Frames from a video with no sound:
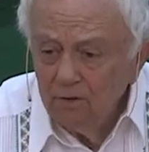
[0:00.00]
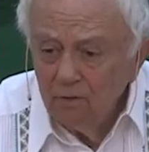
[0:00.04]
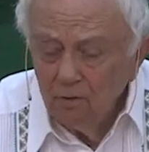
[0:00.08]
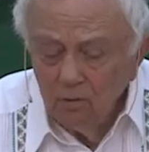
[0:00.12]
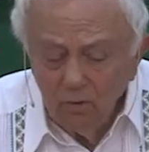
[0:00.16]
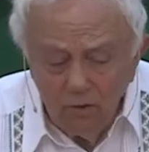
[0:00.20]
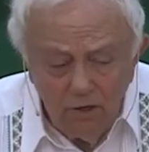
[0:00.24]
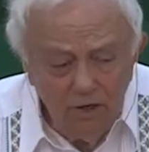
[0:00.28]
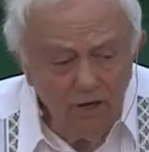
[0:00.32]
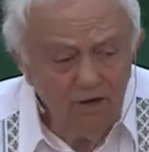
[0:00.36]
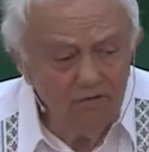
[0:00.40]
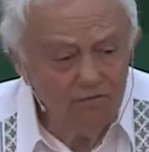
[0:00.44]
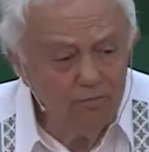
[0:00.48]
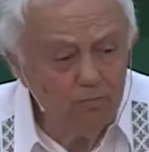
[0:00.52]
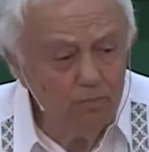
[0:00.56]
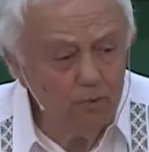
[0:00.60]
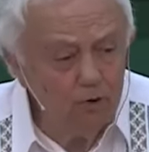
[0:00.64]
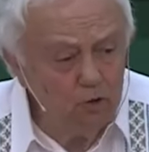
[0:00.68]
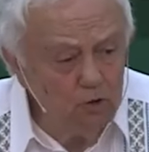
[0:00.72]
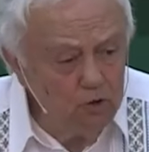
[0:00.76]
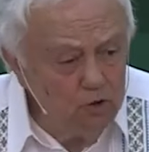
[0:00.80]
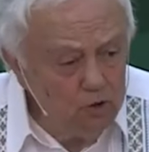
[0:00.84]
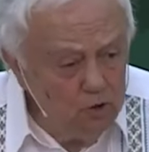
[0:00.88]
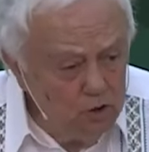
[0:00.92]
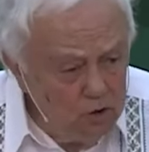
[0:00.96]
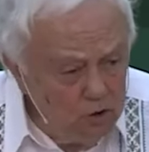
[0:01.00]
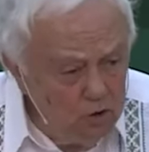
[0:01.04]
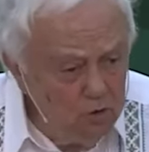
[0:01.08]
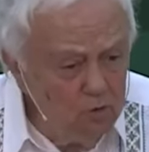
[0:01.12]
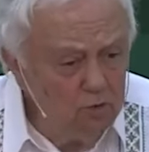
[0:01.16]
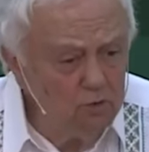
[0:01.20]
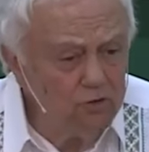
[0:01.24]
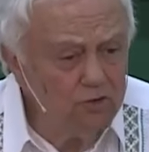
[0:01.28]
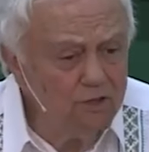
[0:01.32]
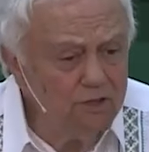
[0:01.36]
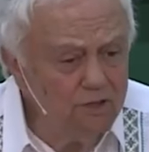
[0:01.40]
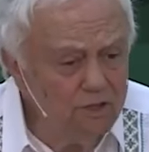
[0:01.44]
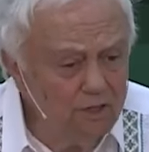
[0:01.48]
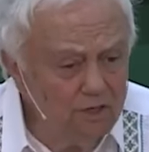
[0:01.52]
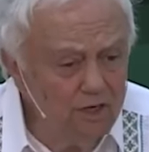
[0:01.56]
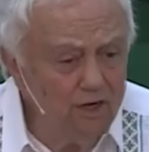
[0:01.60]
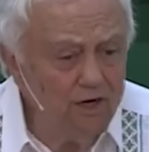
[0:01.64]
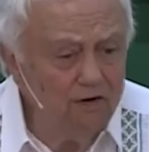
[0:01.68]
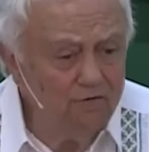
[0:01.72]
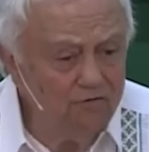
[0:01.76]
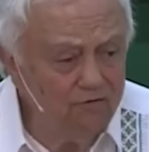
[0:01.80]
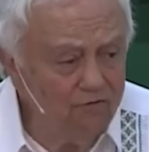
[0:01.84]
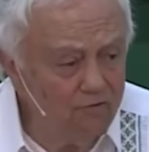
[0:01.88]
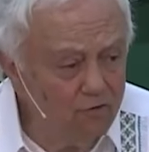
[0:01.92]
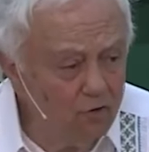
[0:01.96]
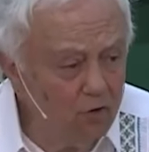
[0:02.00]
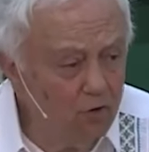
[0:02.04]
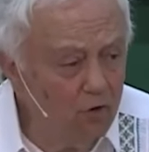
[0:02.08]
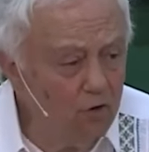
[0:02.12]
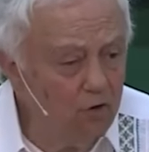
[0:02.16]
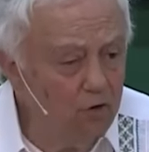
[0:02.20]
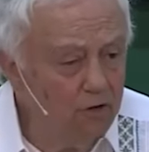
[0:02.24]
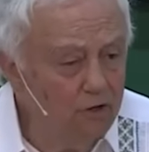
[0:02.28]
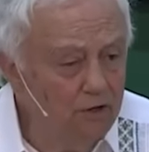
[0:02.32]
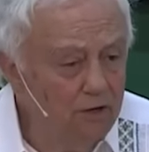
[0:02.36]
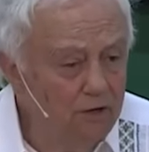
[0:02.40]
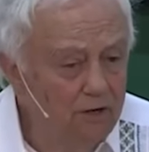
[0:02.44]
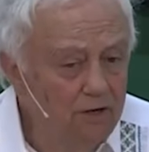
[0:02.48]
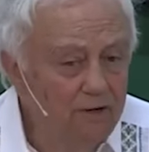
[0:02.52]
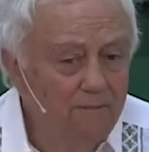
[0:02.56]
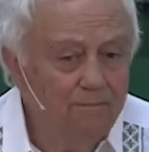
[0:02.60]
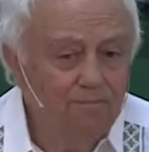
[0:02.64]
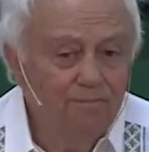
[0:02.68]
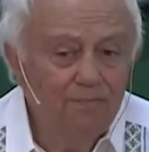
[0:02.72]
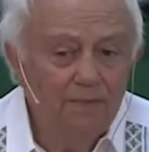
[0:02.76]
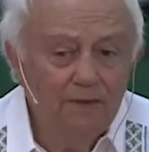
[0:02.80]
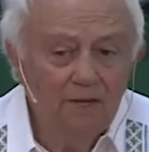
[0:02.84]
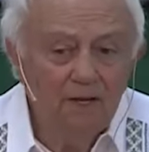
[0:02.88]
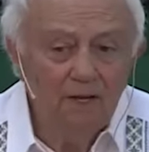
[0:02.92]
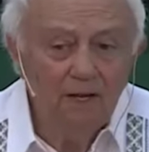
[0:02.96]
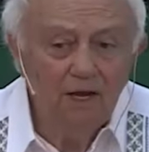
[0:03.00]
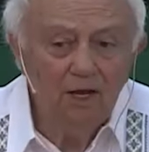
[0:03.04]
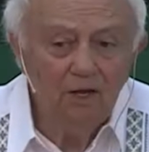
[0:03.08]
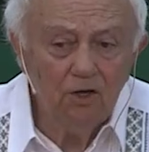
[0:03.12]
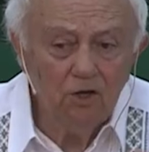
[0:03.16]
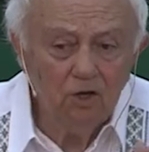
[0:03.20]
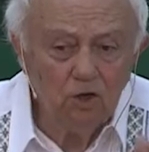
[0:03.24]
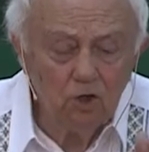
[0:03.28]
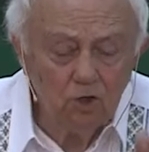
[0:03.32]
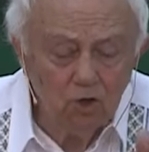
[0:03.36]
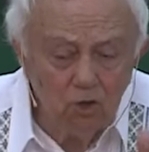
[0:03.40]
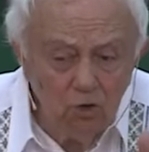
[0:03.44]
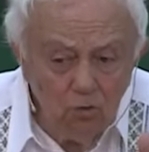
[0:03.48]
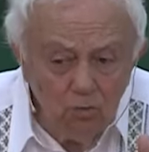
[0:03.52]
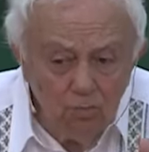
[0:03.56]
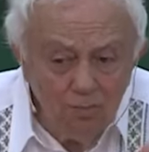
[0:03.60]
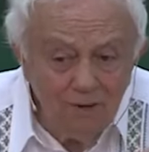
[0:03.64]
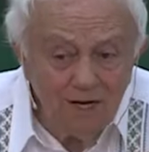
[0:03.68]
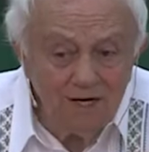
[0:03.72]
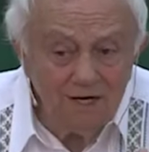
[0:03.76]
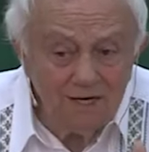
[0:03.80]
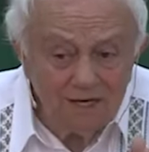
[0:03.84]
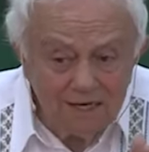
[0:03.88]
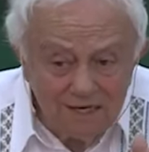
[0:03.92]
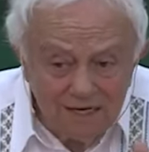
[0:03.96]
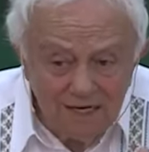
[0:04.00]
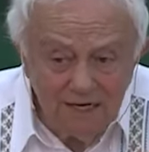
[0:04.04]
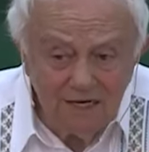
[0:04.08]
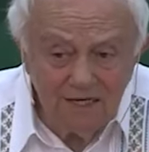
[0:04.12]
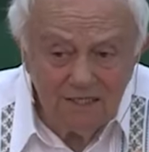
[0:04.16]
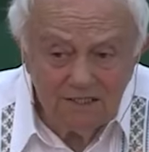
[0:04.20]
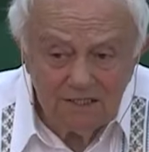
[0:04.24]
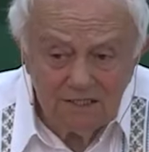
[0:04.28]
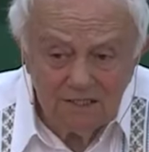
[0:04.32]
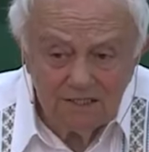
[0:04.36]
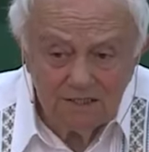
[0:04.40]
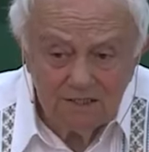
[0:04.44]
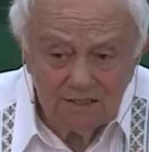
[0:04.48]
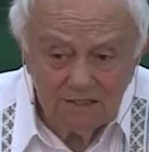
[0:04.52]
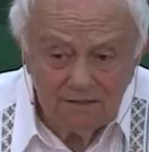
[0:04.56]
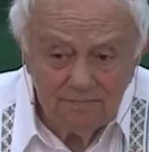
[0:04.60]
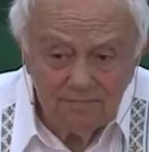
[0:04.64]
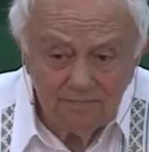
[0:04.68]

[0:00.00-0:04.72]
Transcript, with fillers: We have produced, therefore, a human race